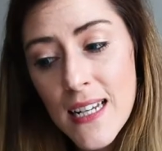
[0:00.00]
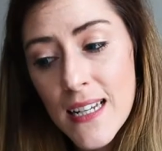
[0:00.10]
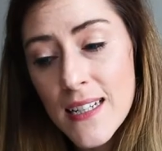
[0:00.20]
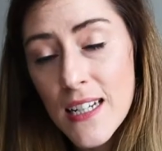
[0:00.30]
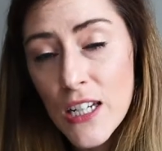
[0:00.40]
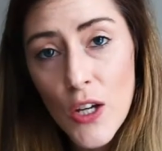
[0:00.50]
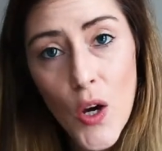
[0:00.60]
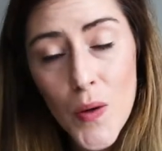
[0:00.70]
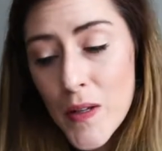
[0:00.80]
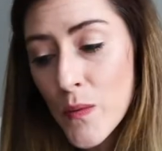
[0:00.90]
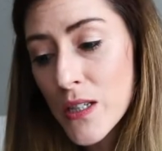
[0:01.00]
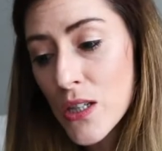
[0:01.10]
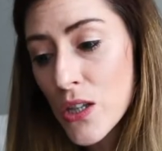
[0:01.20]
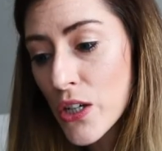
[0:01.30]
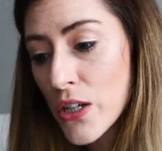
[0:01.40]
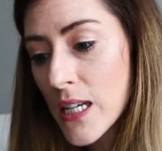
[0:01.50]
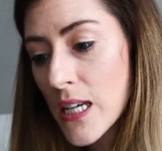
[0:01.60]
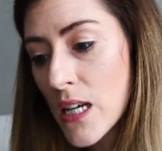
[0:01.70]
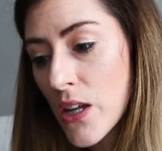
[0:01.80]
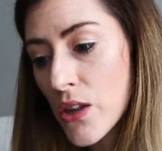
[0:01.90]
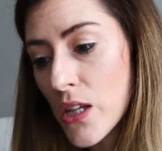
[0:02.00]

tasting in Kobe was $30,